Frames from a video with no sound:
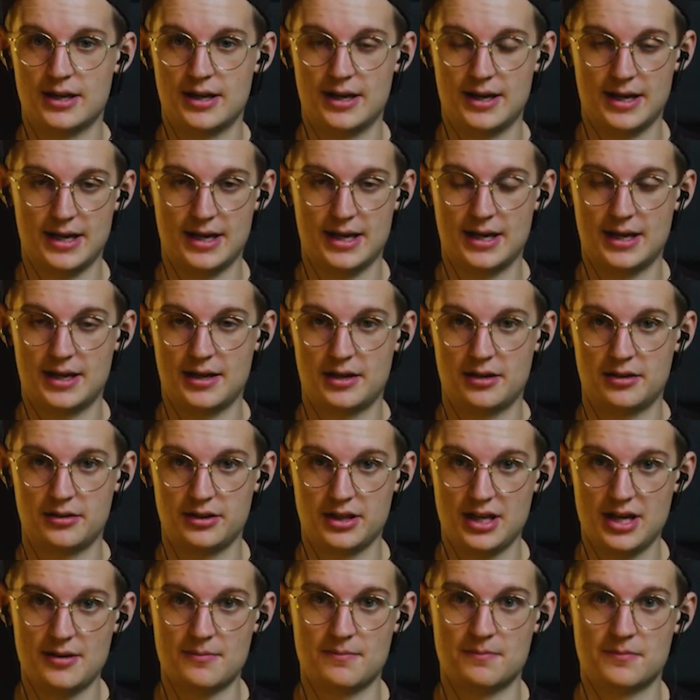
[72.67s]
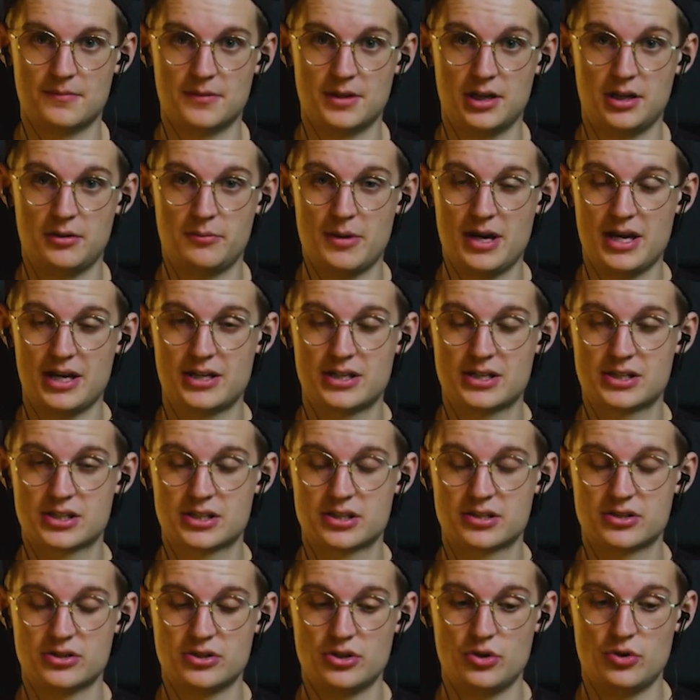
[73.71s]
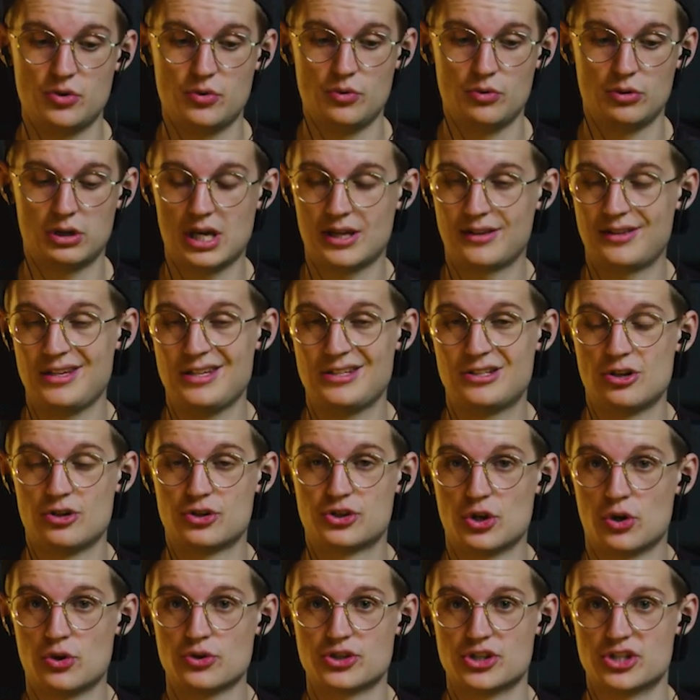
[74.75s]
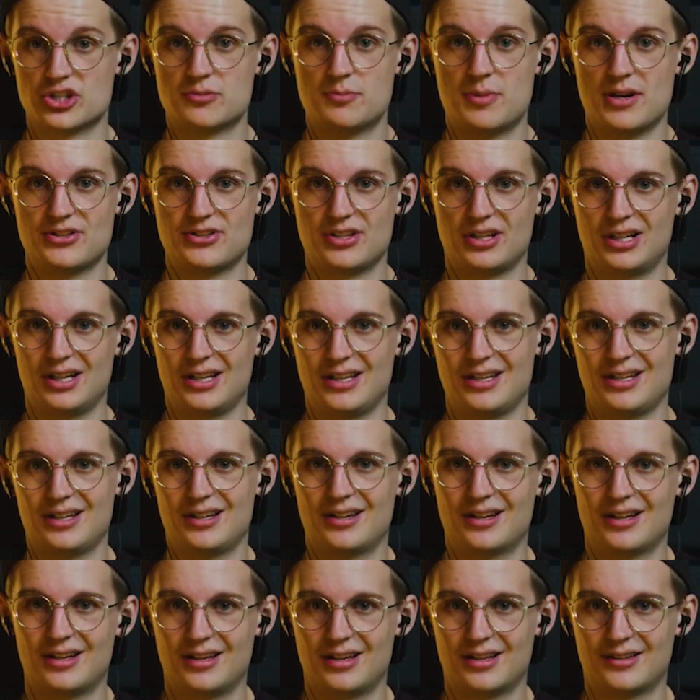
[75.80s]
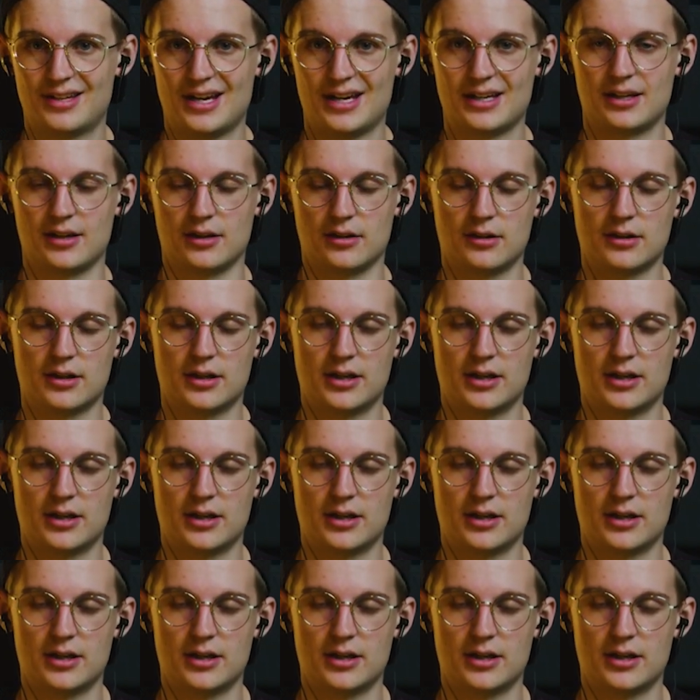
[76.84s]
And yeah, it makes you get easier chances basically in attacking.